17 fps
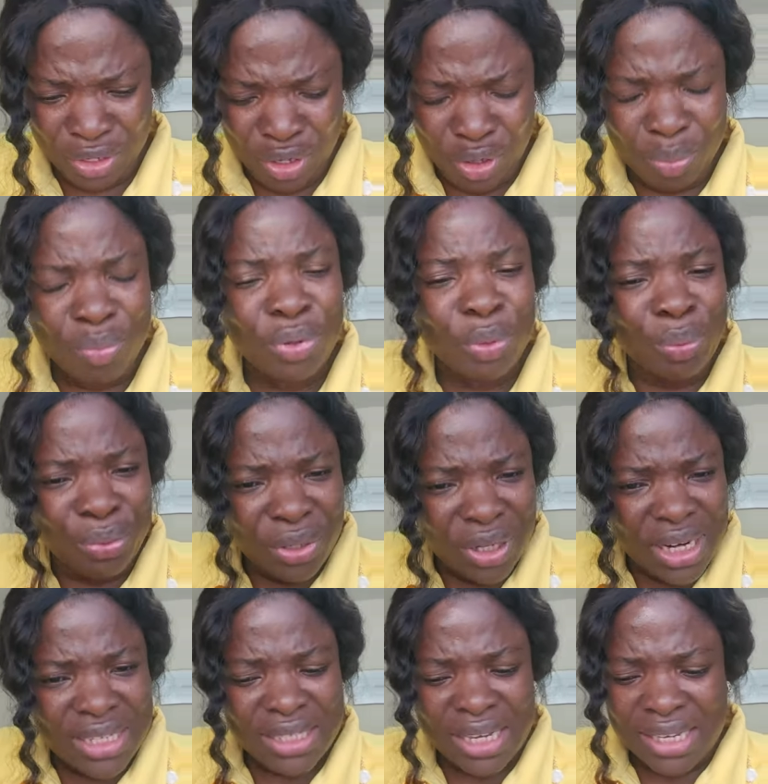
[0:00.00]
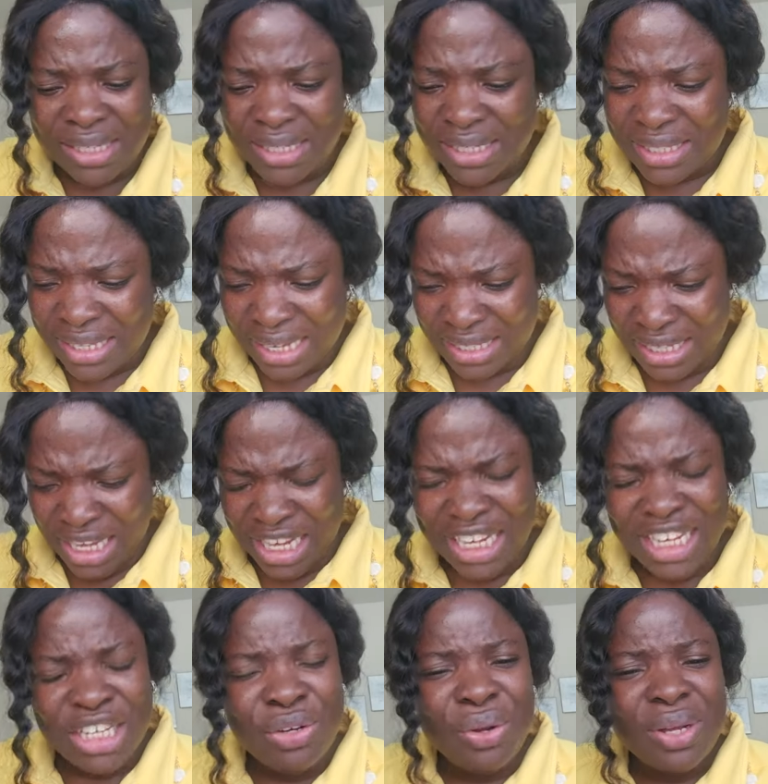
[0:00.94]
But, brothers and sisters,
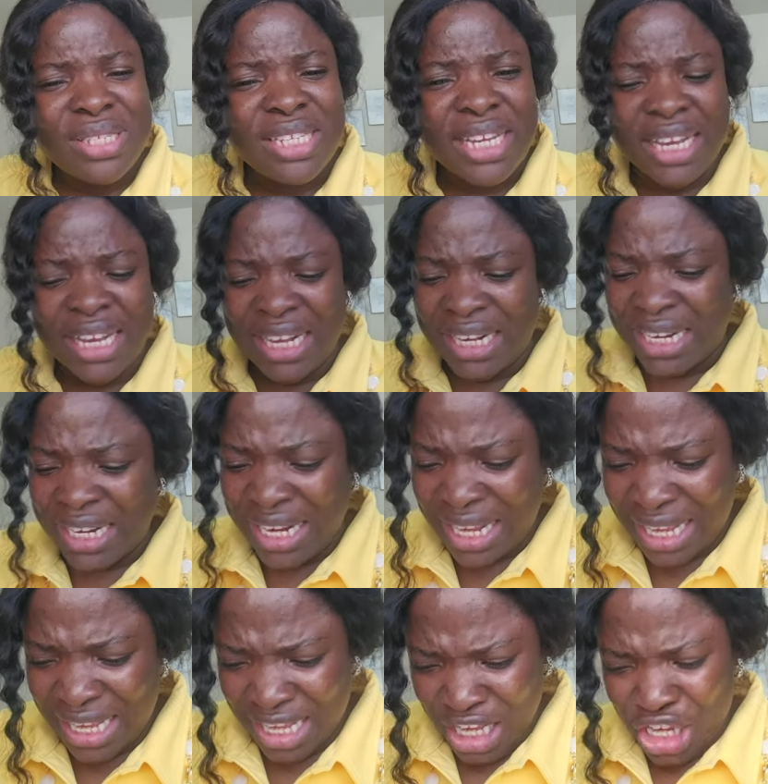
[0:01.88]
it doesn't end there.